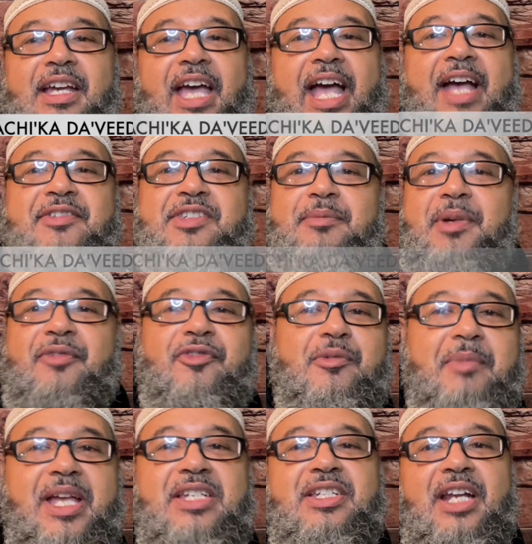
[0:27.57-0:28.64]
I have some
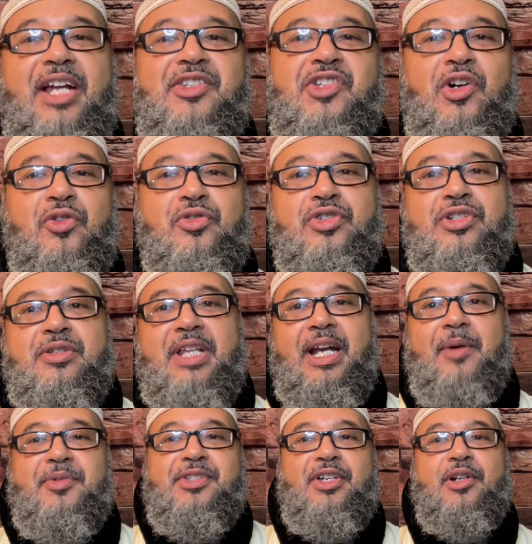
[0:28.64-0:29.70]
information. I told you that I
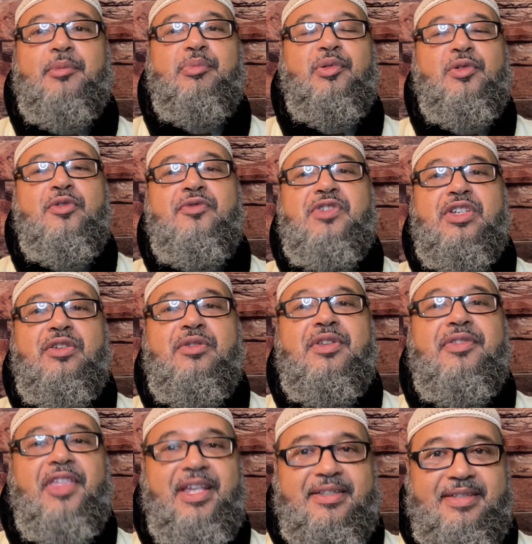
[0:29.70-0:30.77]
was going to prove to you the
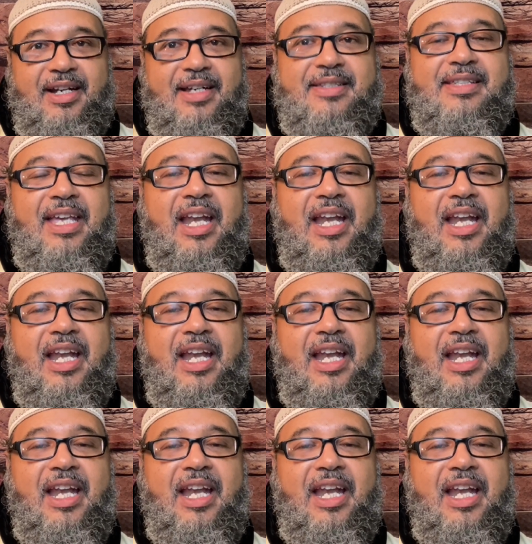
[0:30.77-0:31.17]
things that I say,